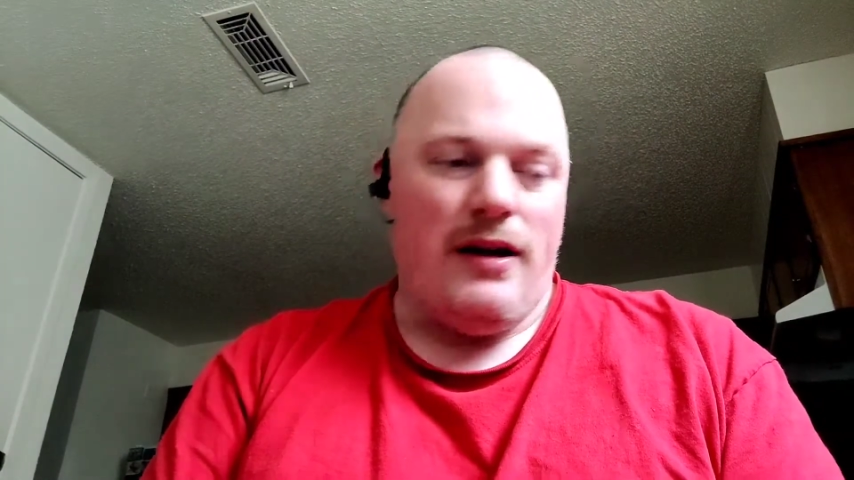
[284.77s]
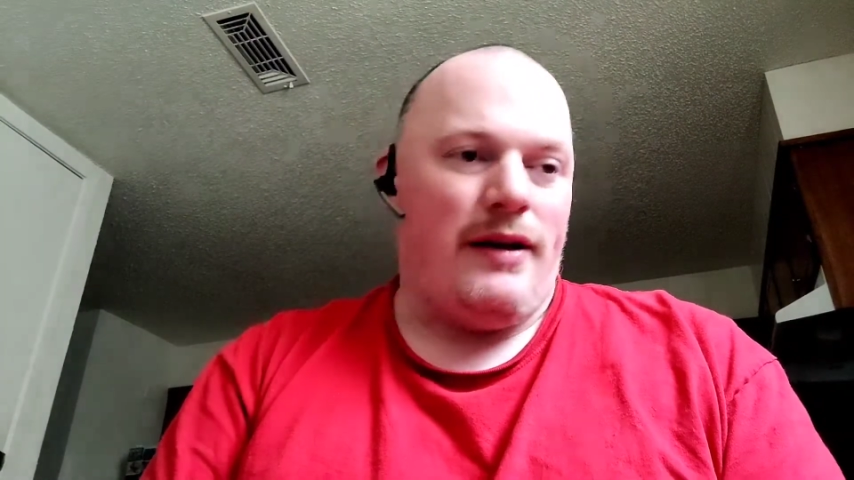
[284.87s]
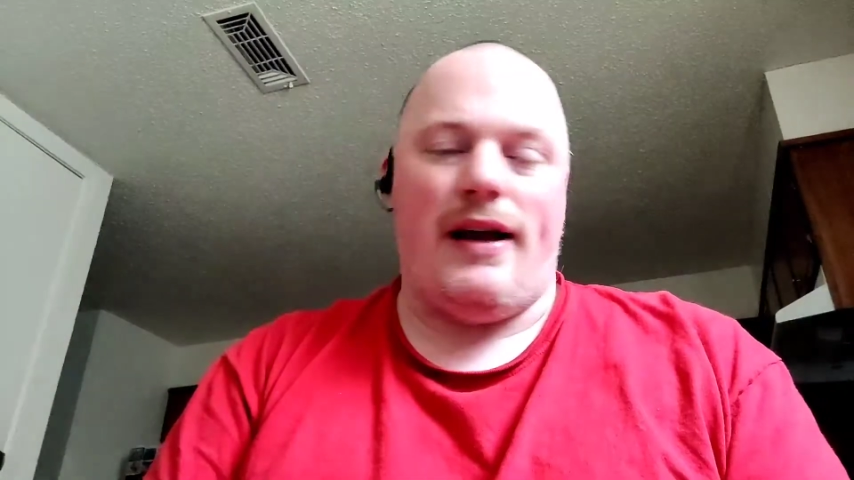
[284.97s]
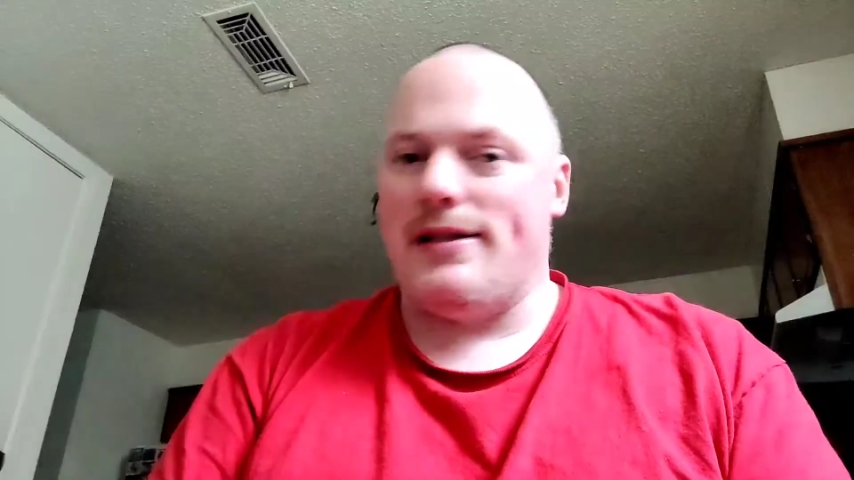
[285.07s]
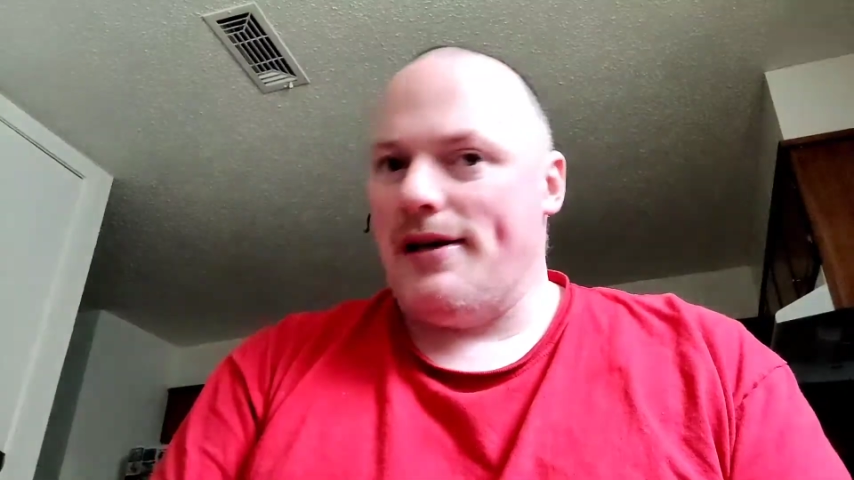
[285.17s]

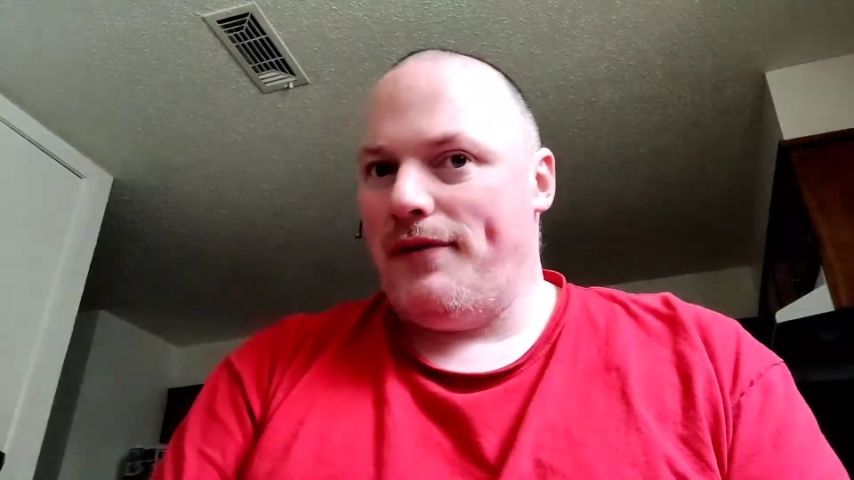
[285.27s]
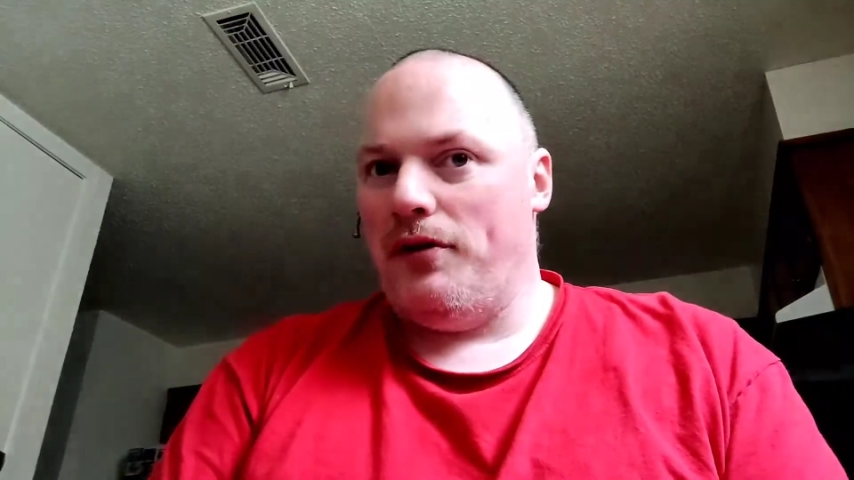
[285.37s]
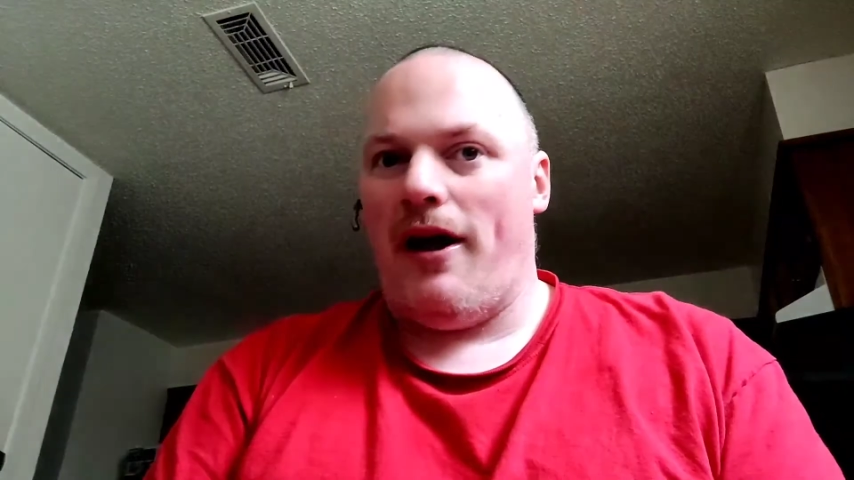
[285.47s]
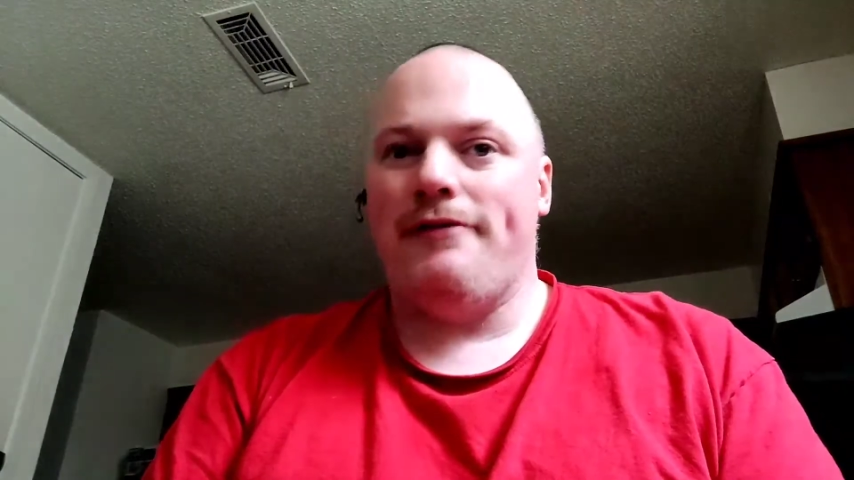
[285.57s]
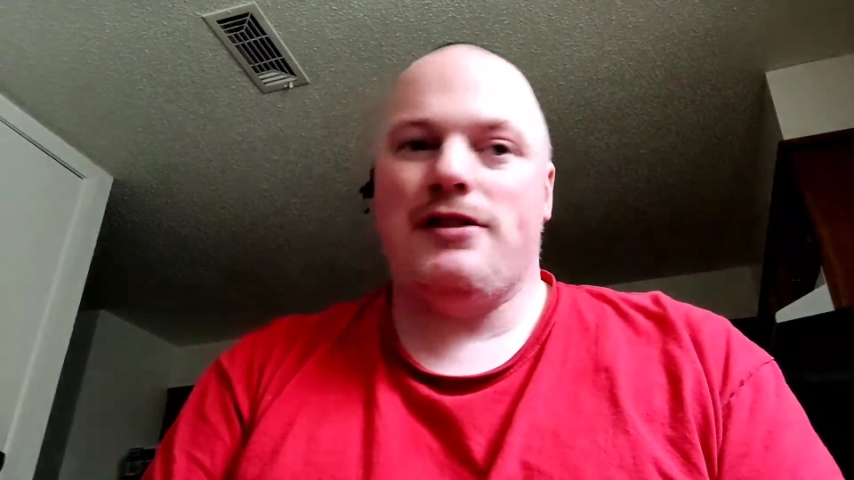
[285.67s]
and that's if
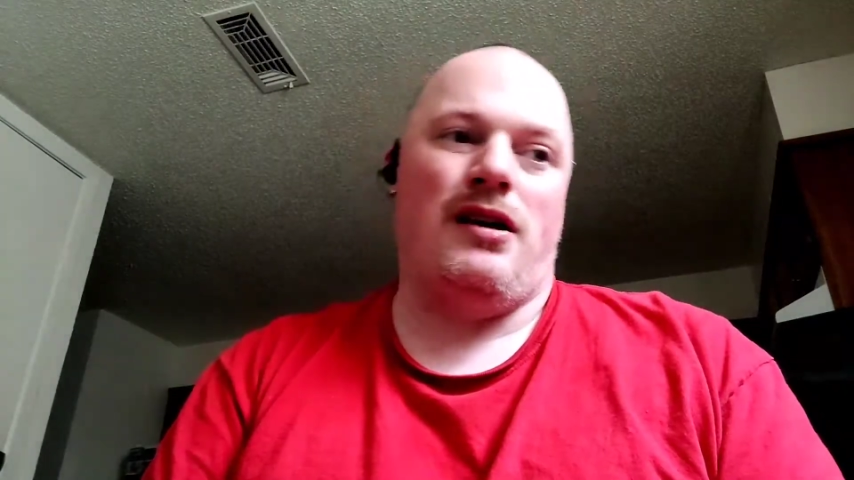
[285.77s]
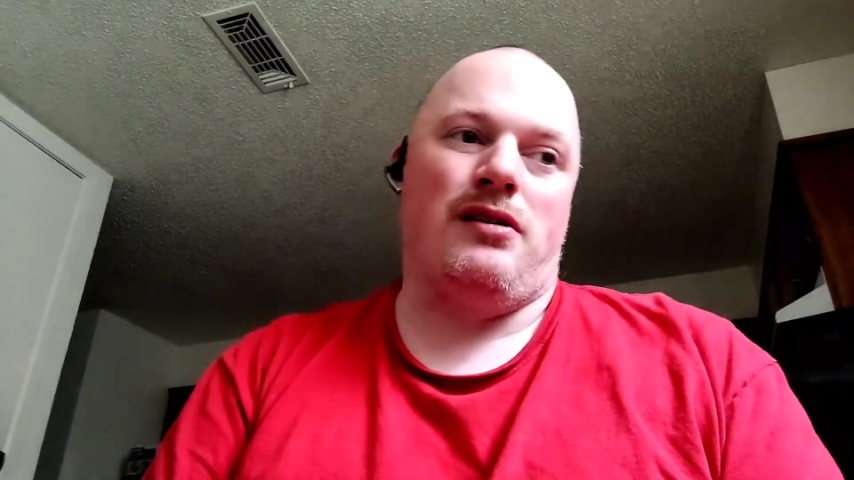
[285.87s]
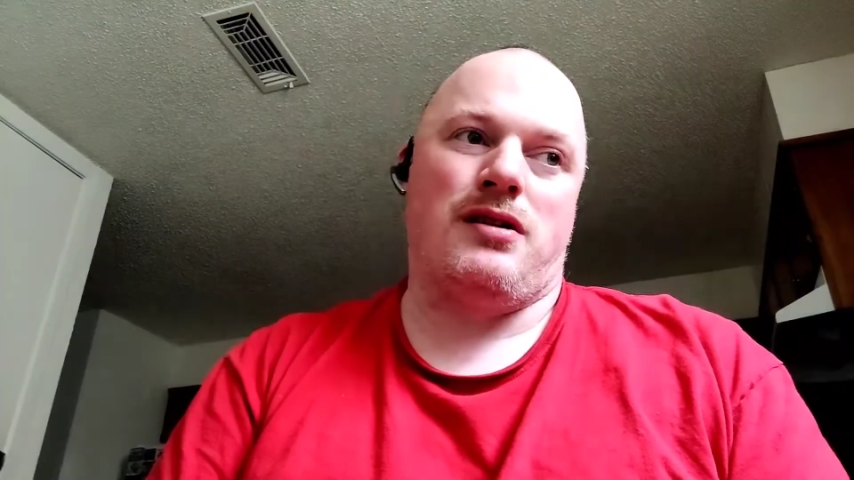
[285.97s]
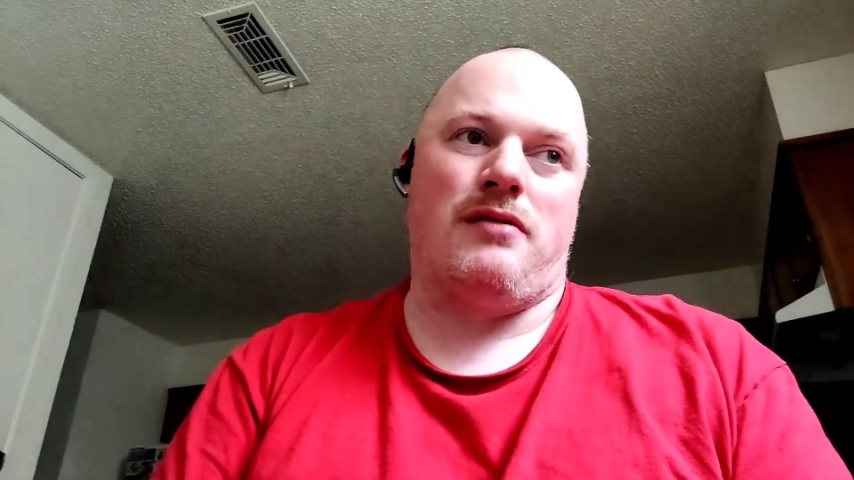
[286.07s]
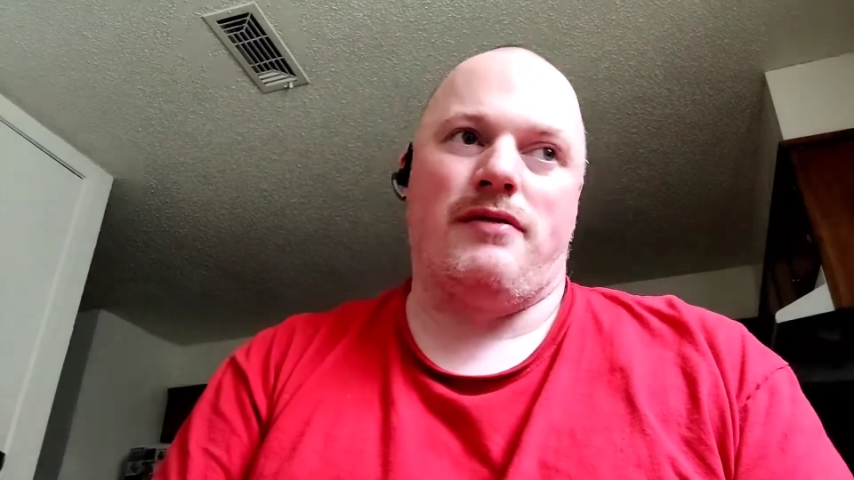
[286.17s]
you have cell
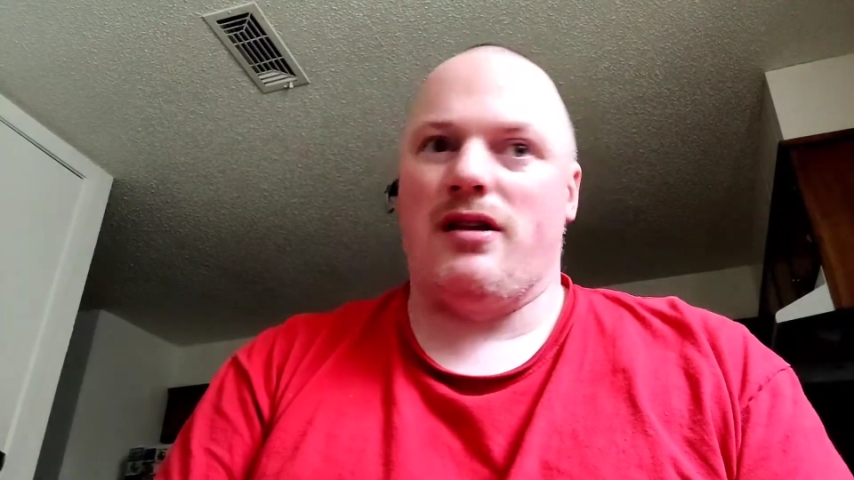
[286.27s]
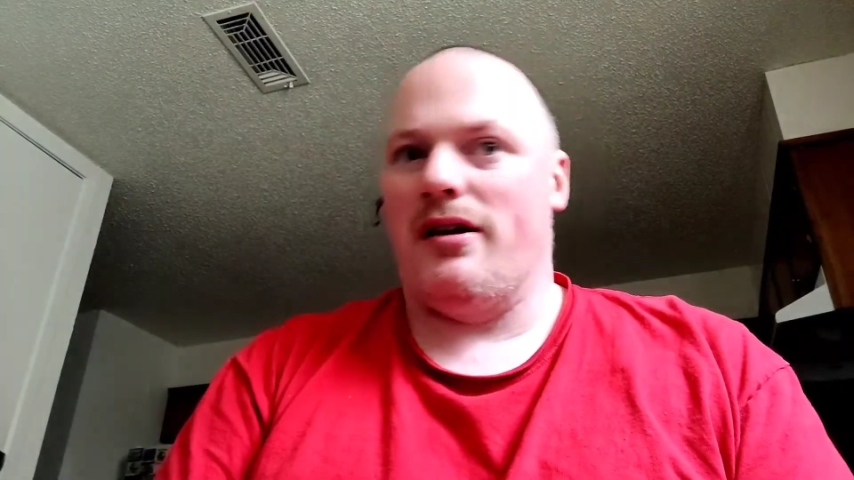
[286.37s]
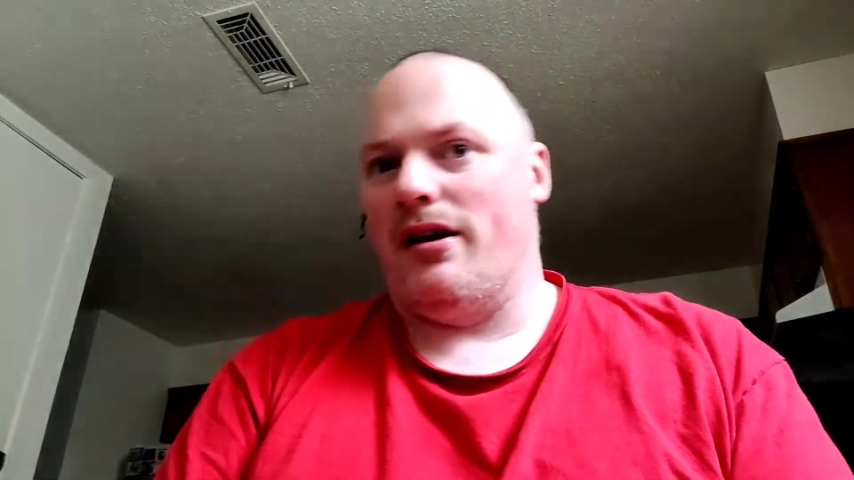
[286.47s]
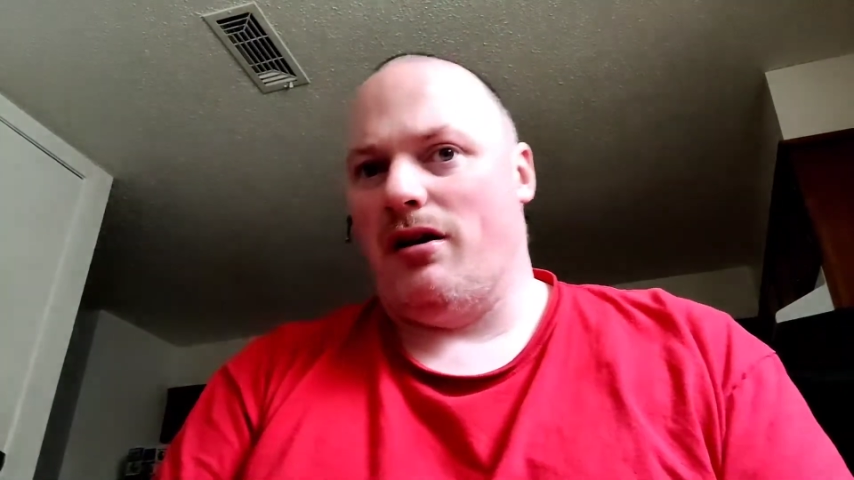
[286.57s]
service and can